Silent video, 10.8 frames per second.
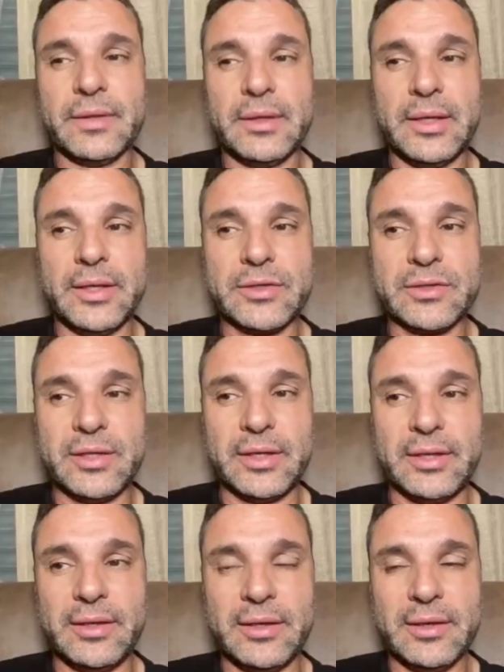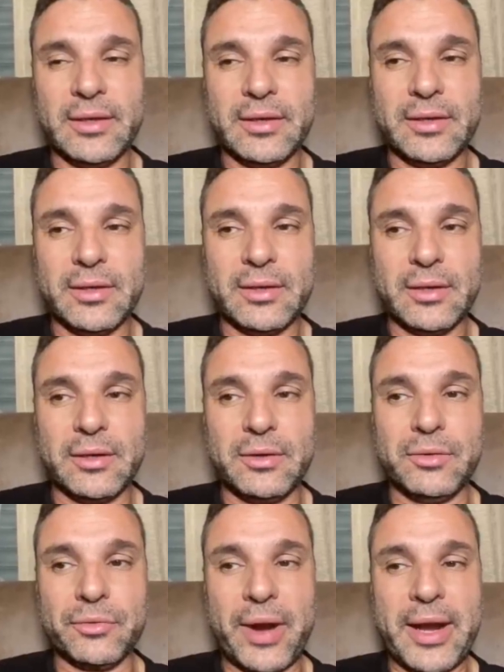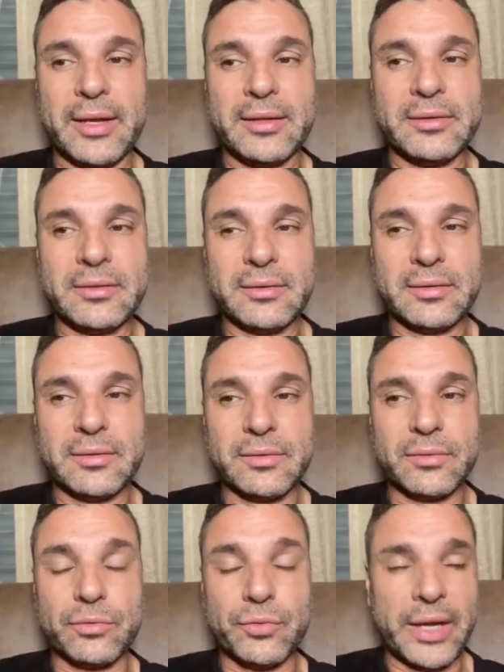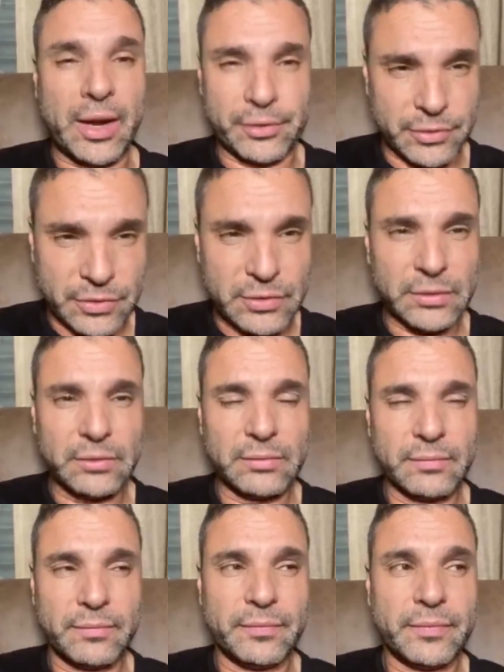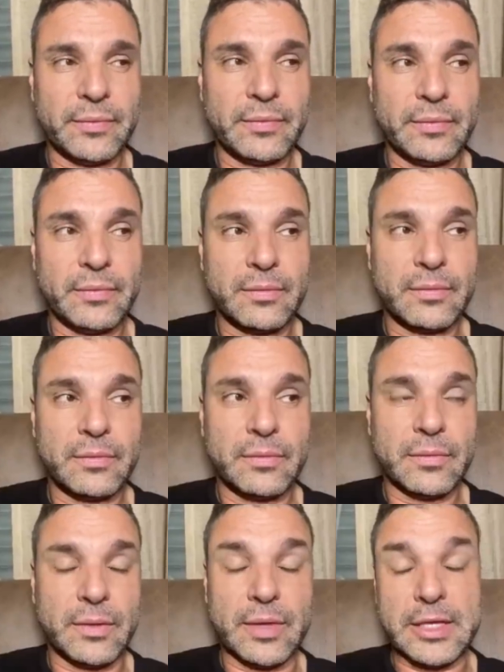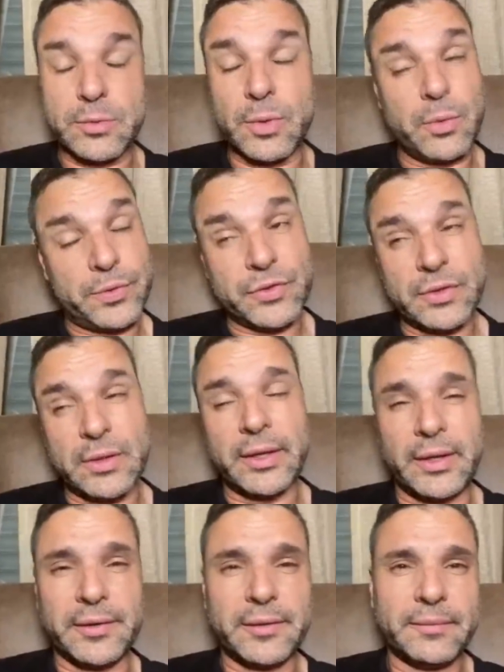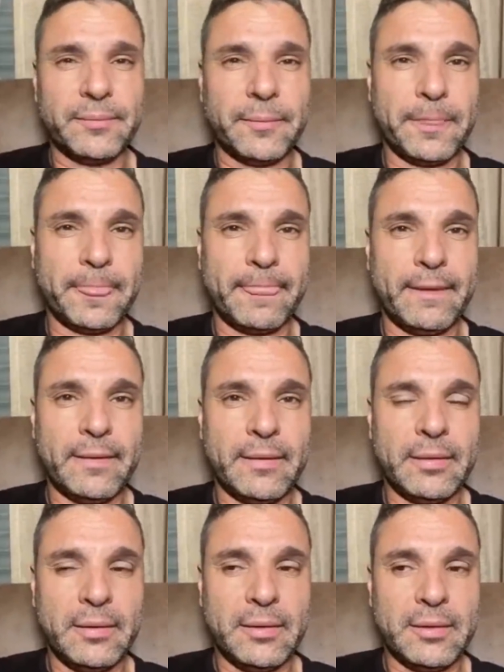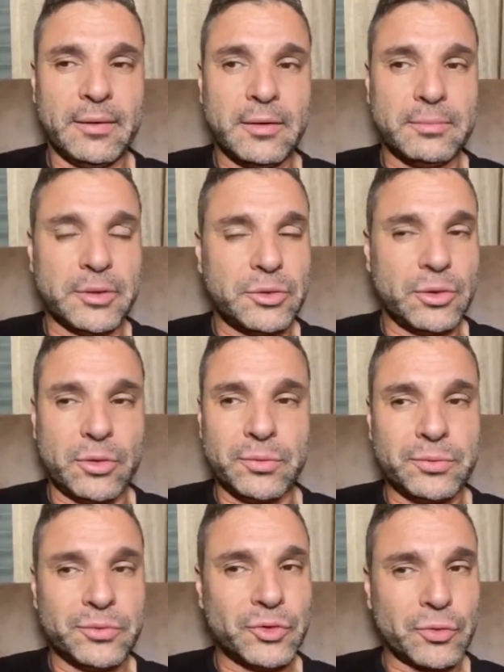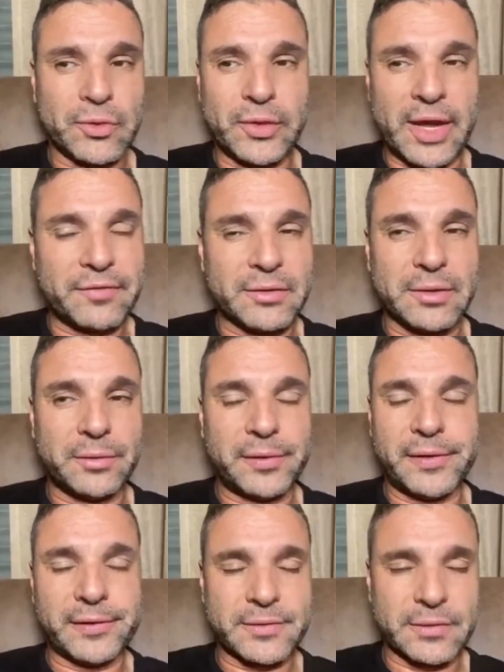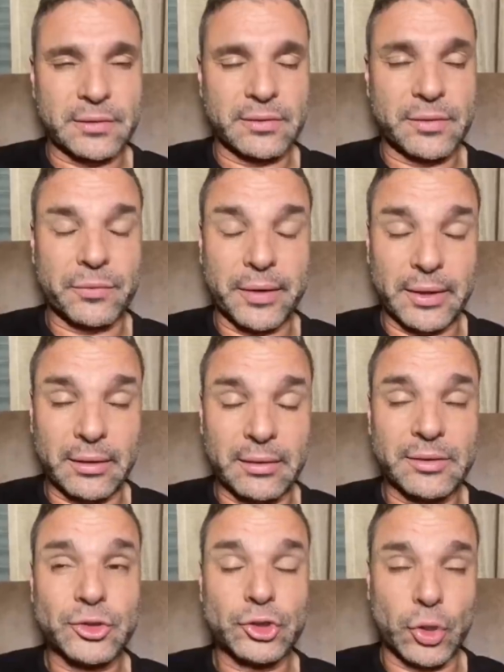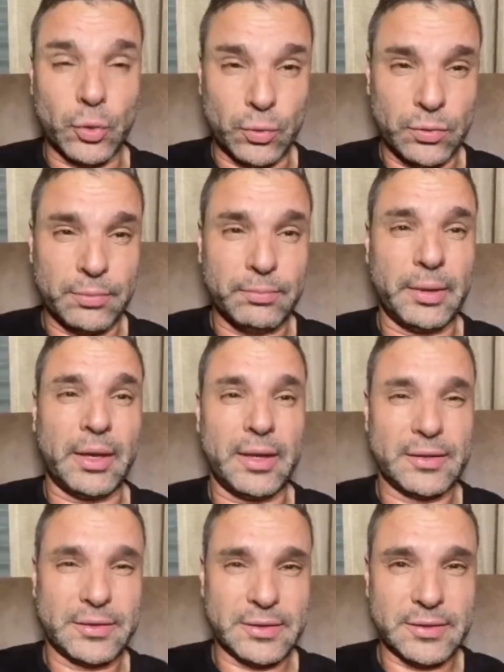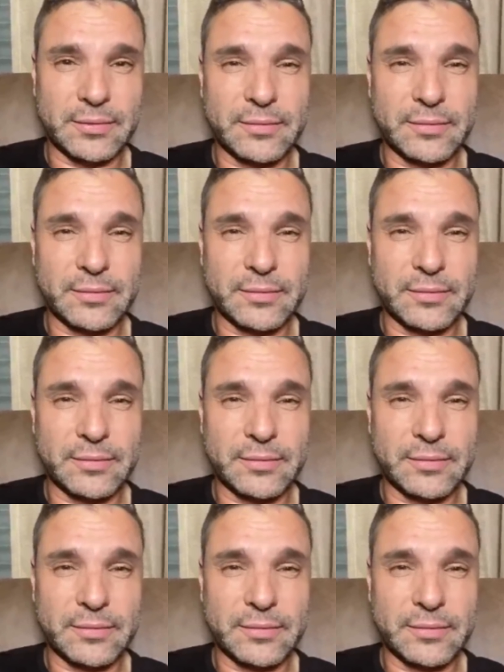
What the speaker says: It's the grand rehearsal, and that's why we're still here. But shortly after the rehearsal, the real show begins.